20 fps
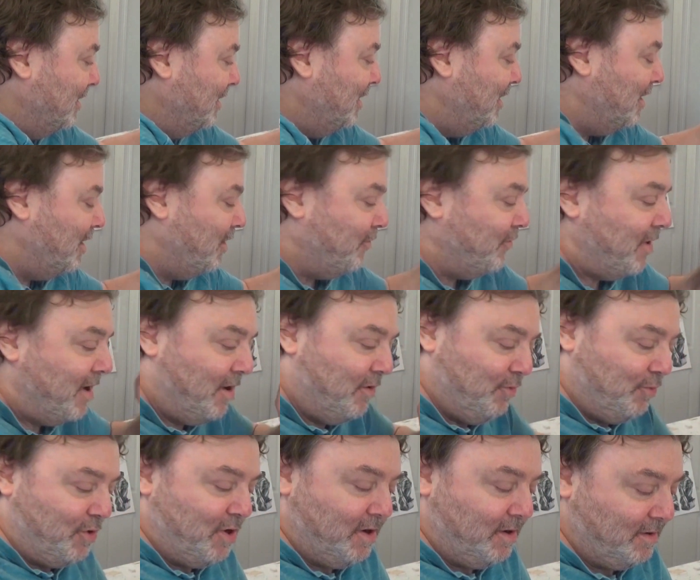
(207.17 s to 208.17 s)
round
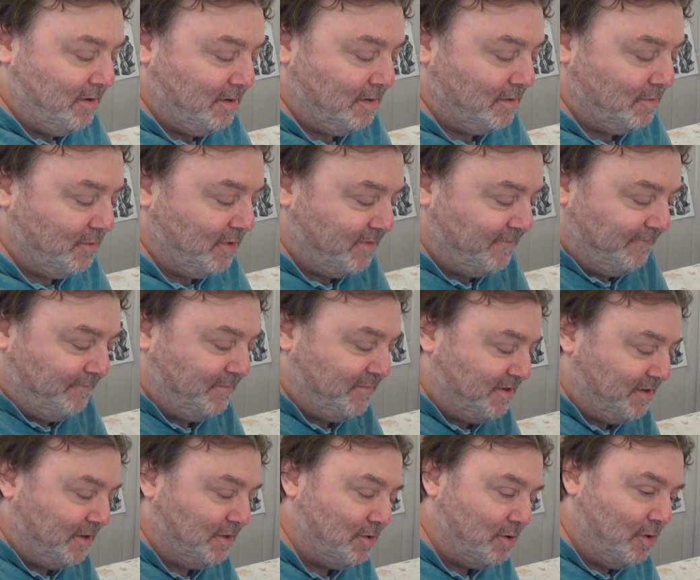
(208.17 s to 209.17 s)
one with
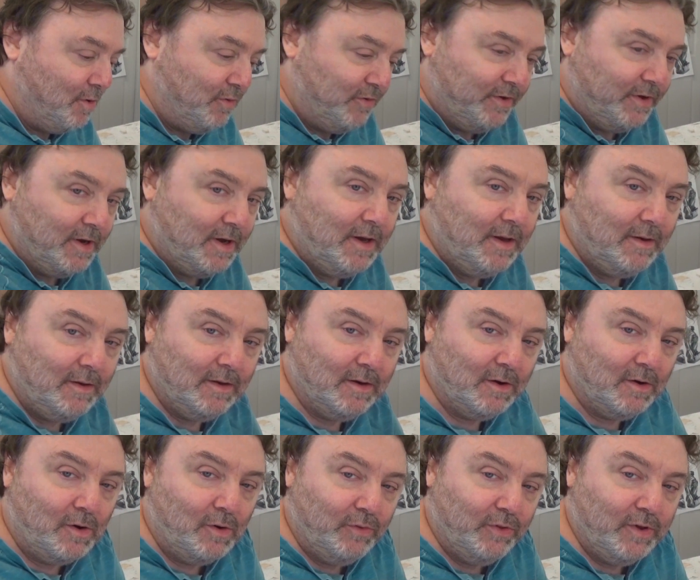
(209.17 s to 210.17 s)
6 holes in it that
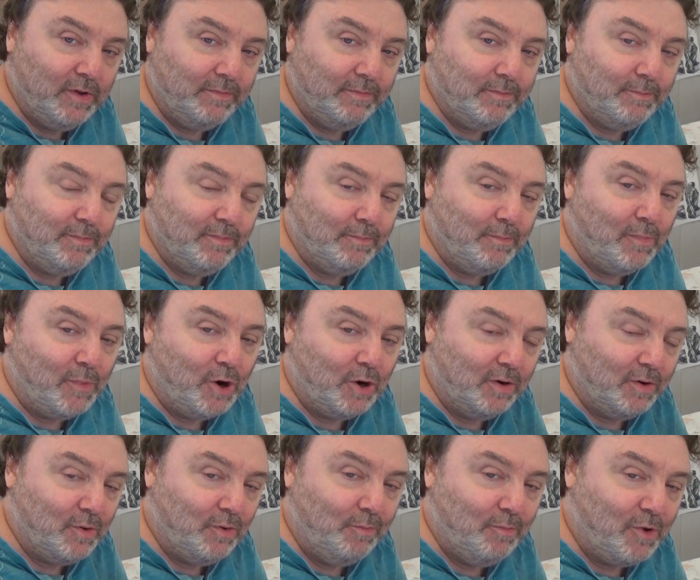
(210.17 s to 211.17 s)
hold
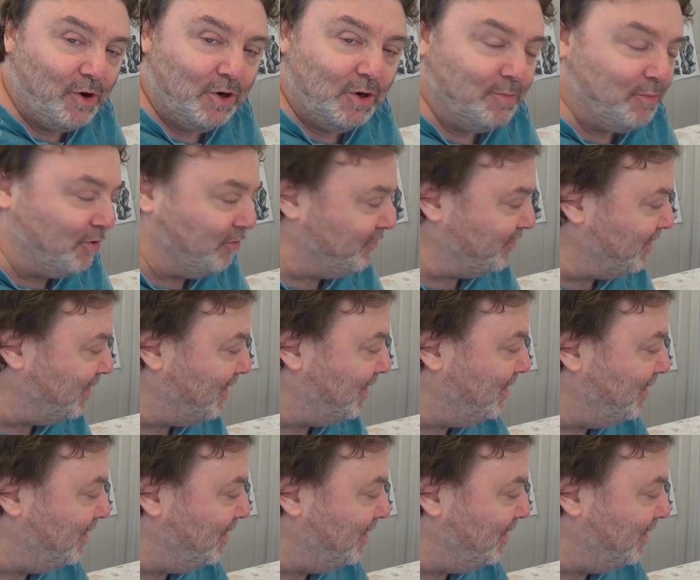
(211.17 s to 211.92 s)
marbles in.